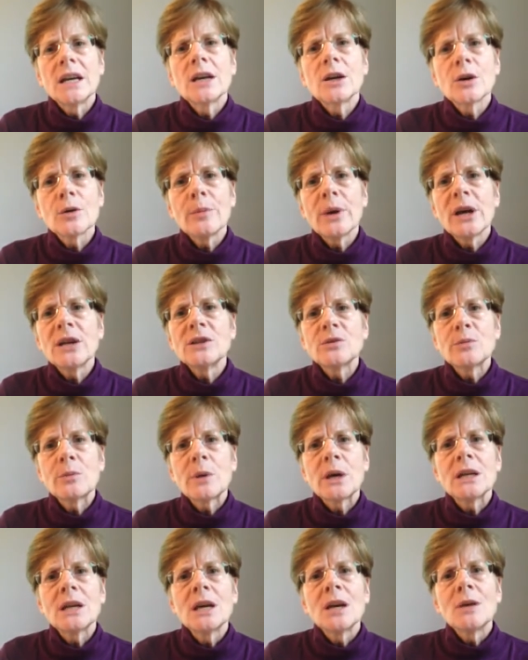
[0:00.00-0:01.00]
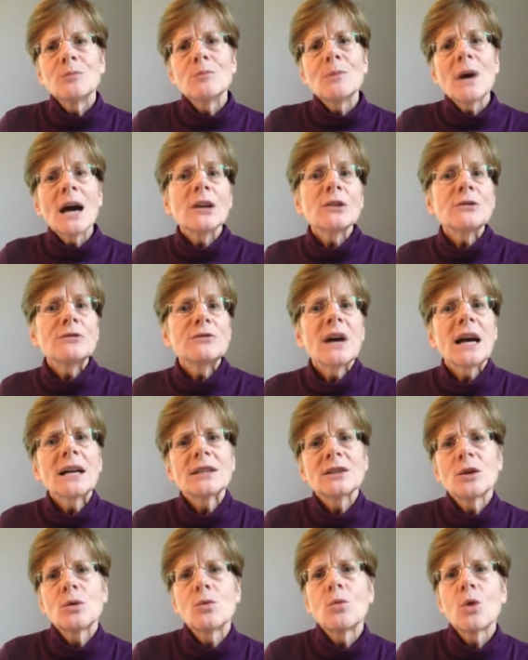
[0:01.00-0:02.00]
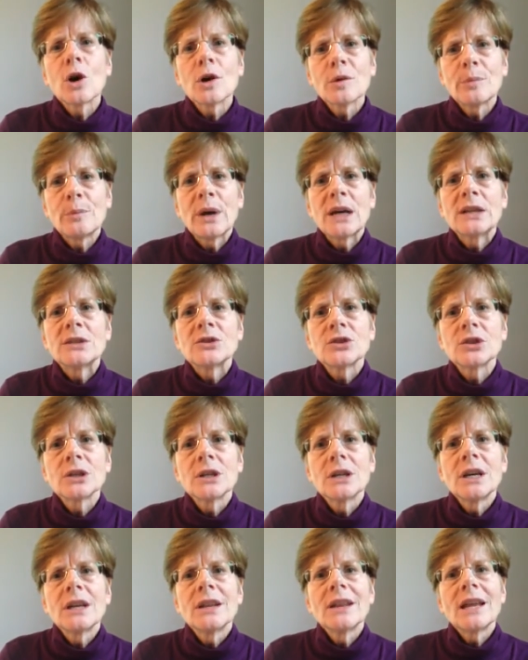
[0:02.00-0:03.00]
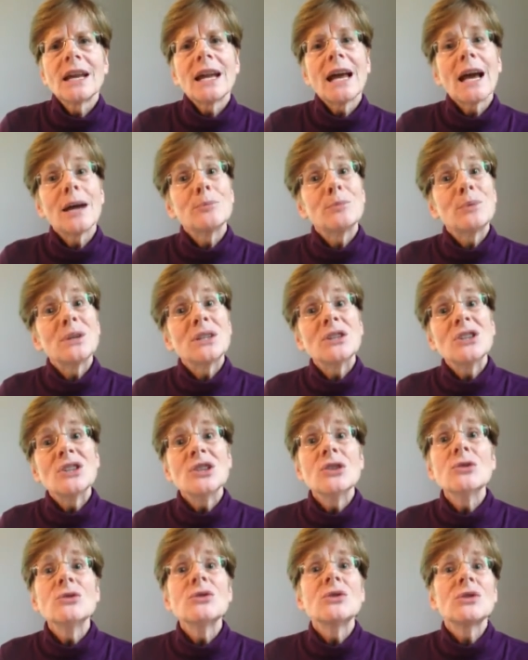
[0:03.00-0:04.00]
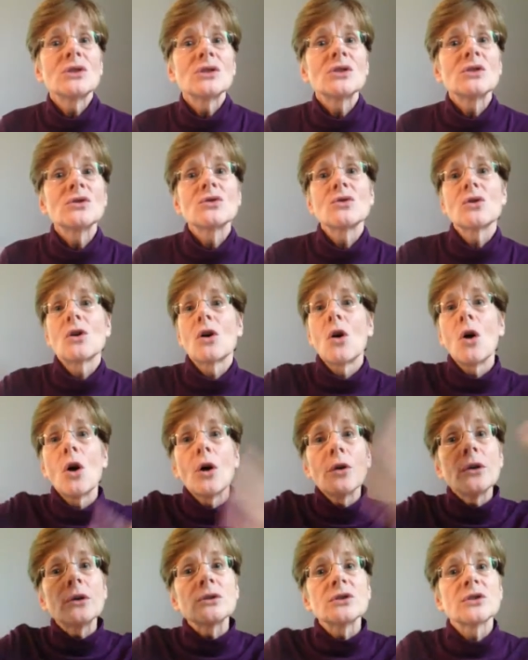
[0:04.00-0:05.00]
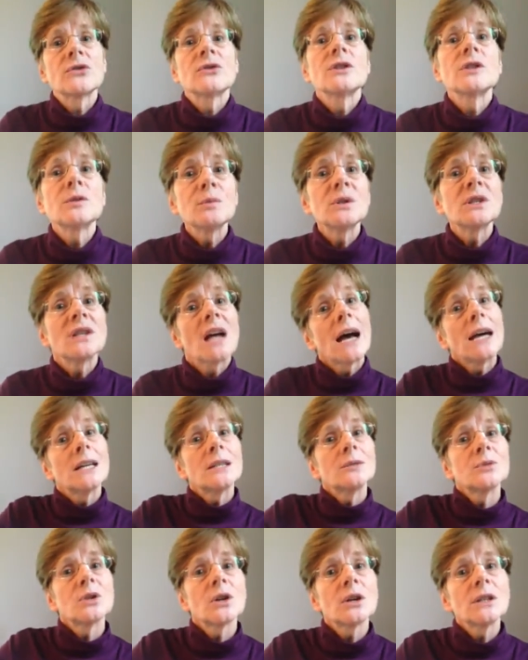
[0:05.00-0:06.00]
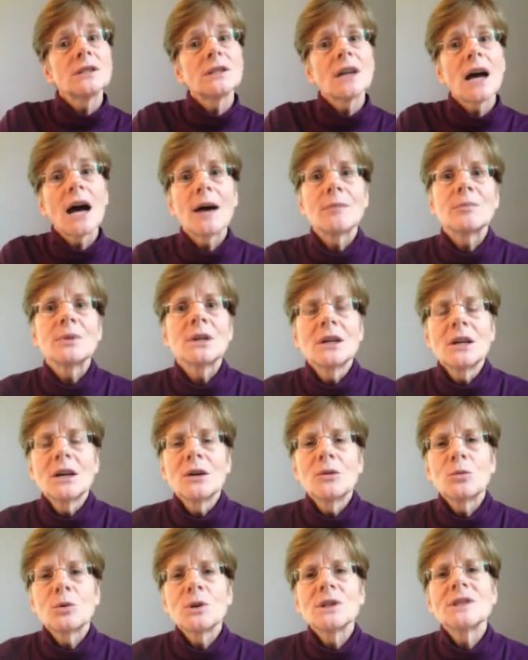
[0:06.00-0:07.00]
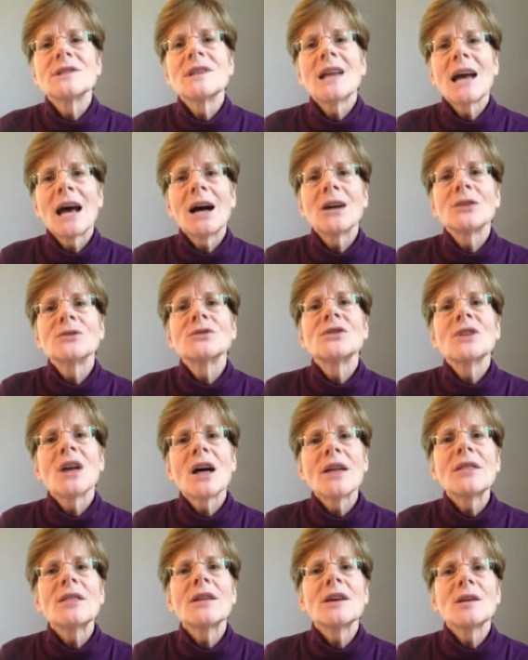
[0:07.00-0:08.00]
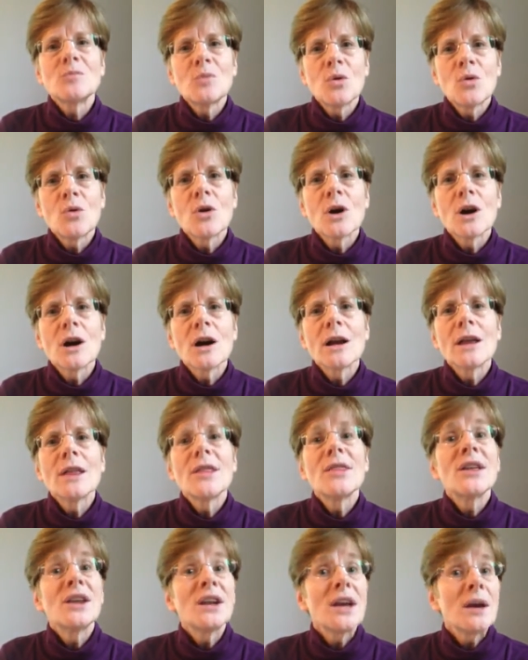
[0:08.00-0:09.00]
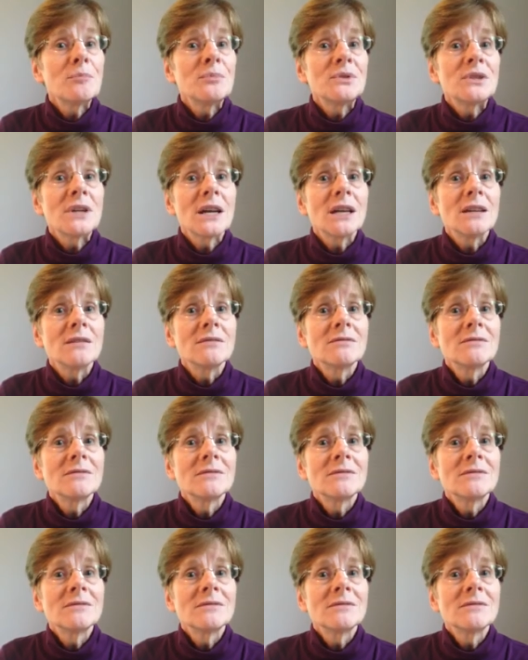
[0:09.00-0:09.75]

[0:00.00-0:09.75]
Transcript: in our basement. Matter of fact, the workbench that had been used to store all those Christmas items on top was now nothing more than empty.